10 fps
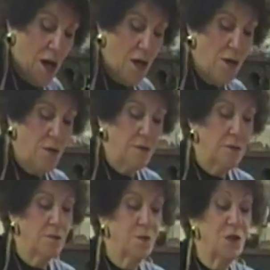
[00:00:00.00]

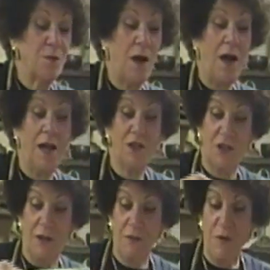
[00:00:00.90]
Oh, I
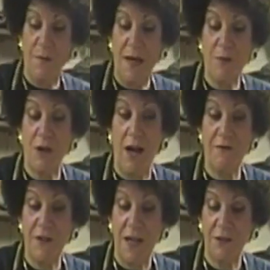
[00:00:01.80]
just remembered,
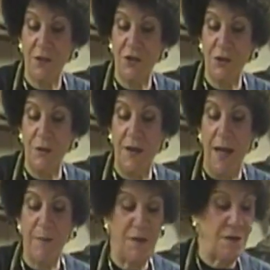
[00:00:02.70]
I forgot to do the
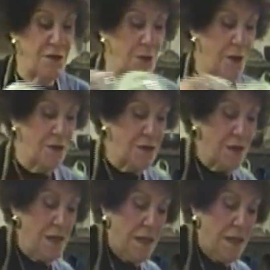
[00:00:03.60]
Epsom salts.